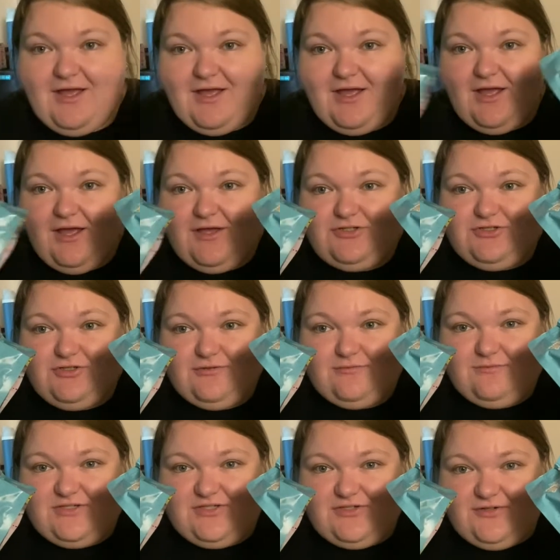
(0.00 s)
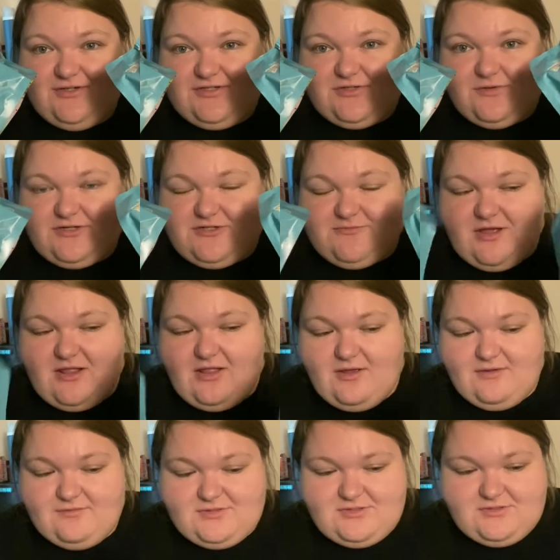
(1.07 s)
got two mystery
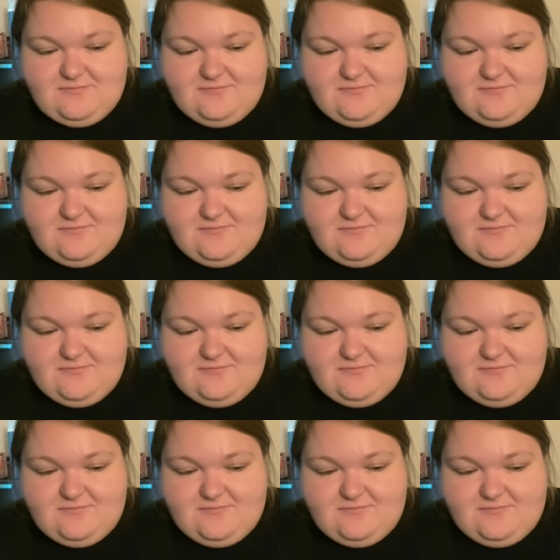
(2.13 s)
squishmallows.